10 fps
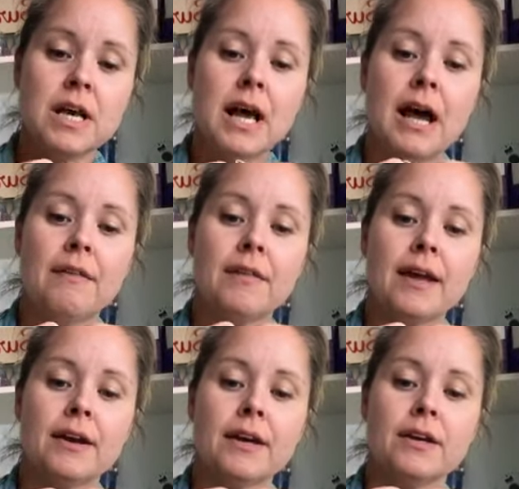and then
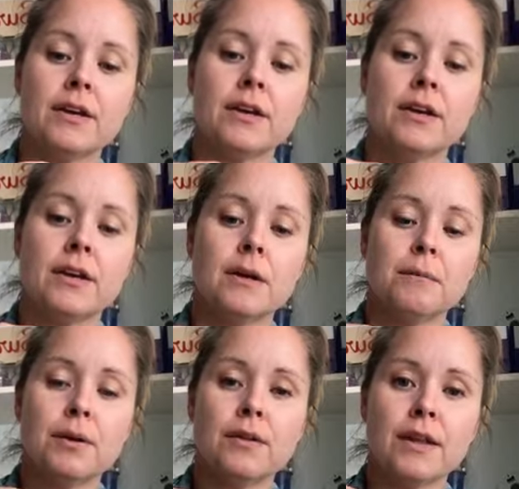I can
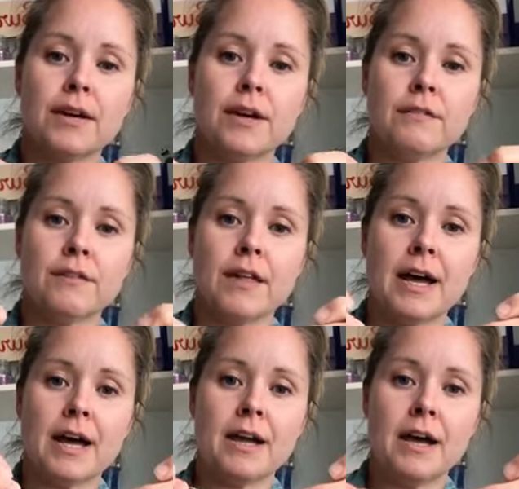put that over
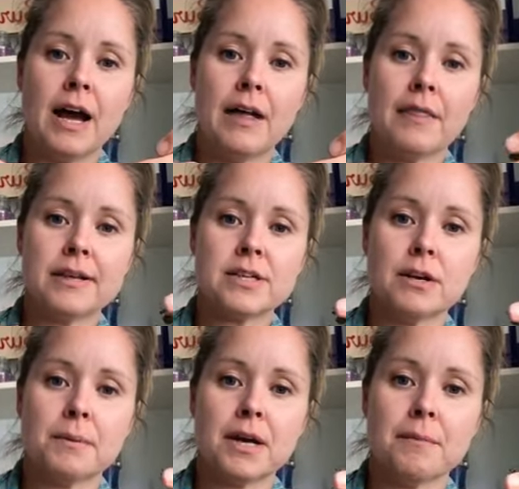there and that's going
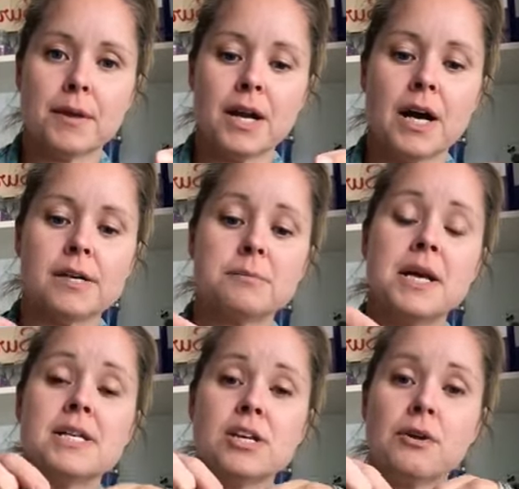to become the clasp.
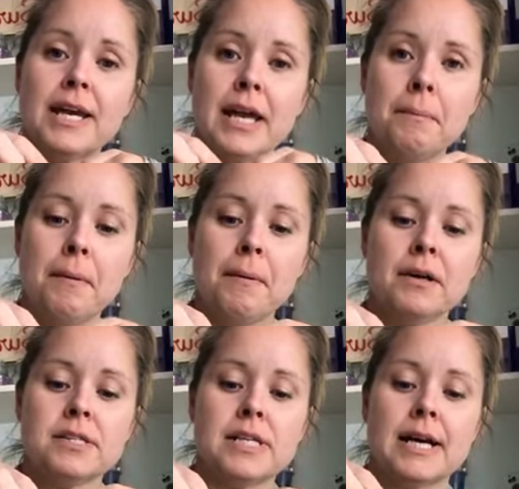So keep a
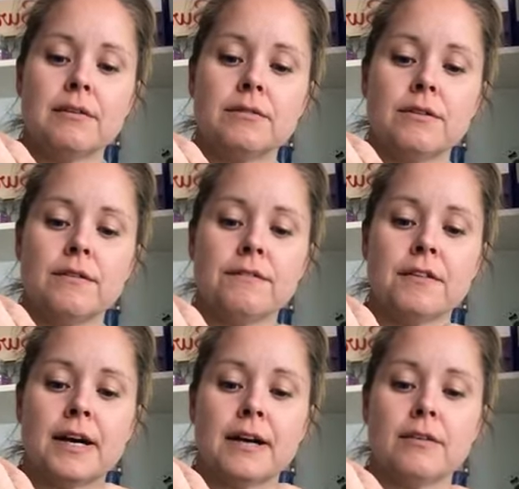button out for
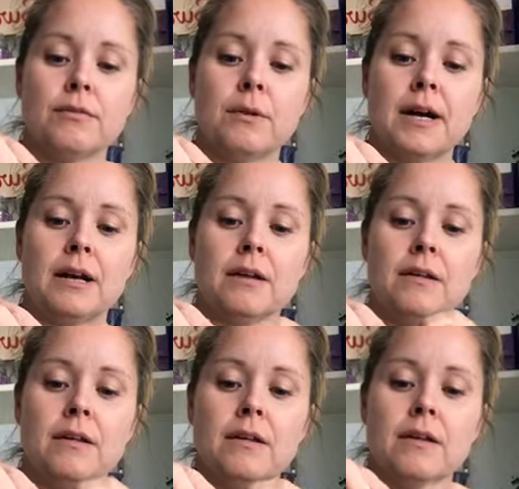that as well.
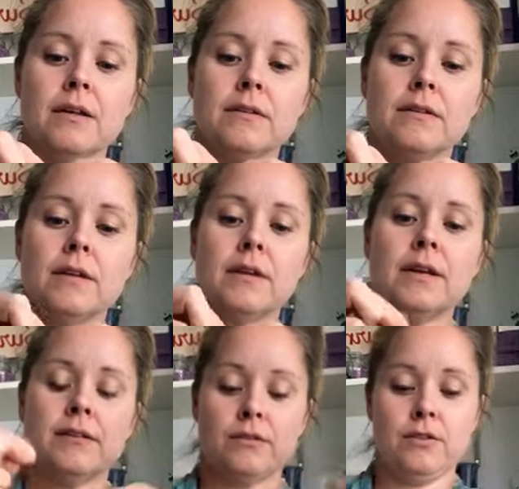So
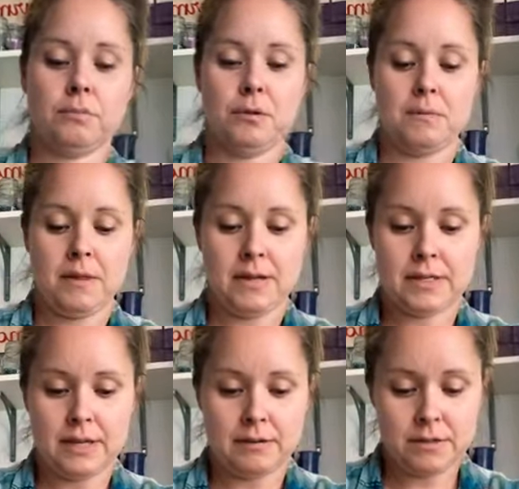let's just pop that
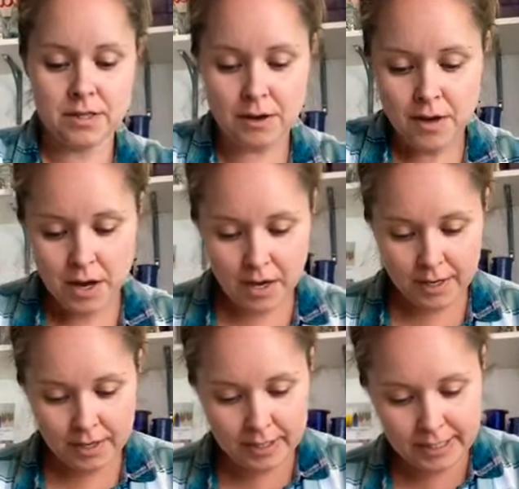down. So I'm
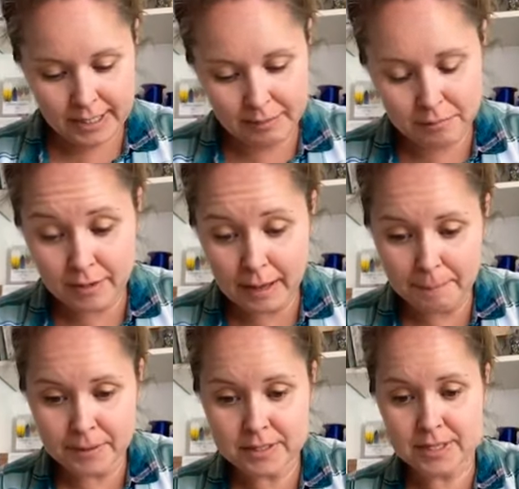going to keep that
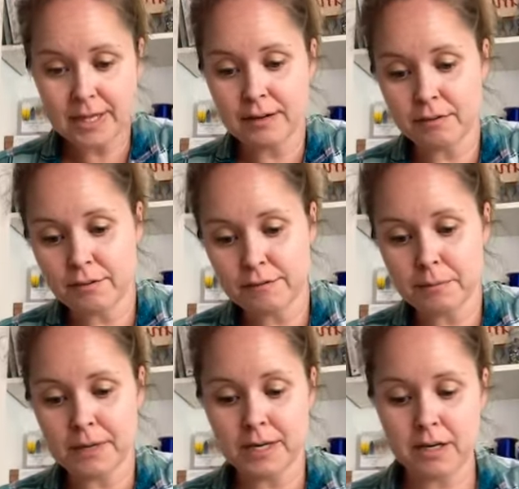button out for
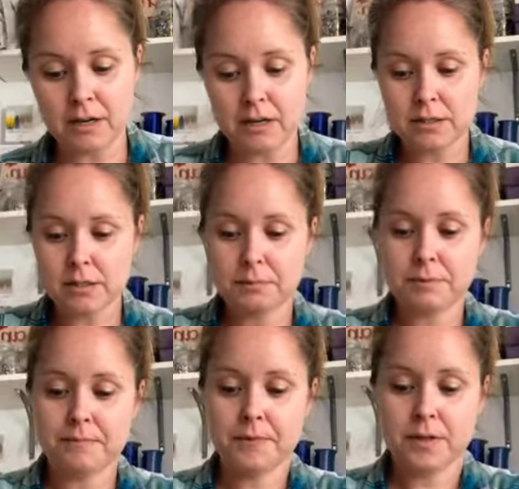my clasp.
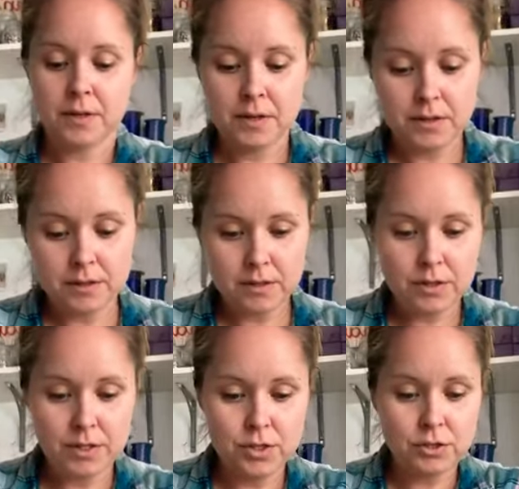So I'm
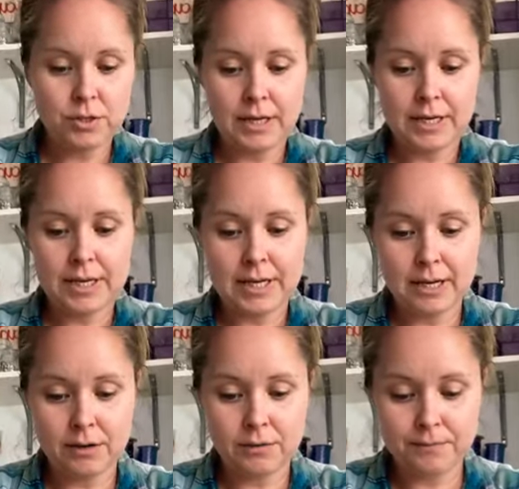going to do that now.